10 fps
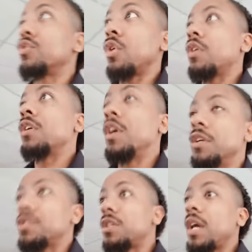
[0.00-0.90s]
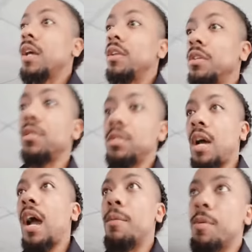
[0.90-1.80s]
you start to understand there's a
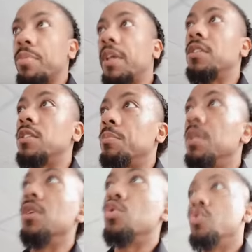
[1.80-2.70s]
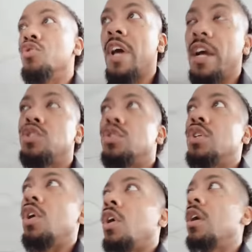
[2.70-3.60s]
time and place to be who you
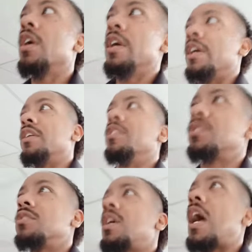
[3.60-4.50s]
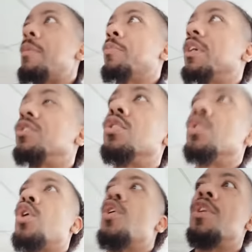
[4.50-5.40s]
naturally are, and there's a time and place to
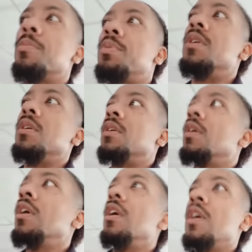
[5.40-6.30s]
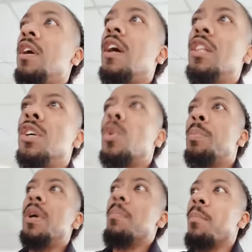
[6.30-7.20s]
learn to be a
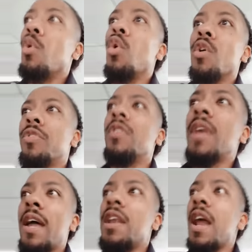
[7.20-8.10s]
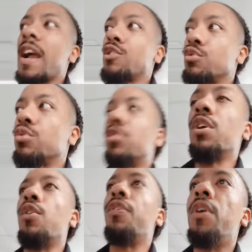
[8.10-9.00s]
little bit more than that natural
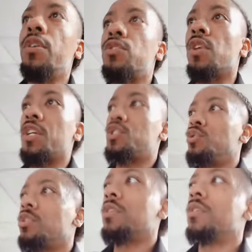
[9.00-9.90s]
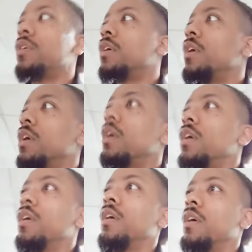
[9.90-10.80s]
self, so that you can
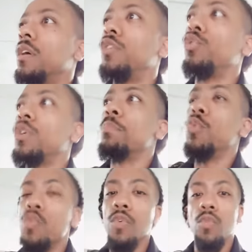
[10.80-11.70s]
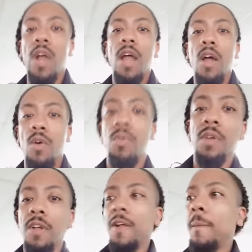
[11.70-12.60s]
move around.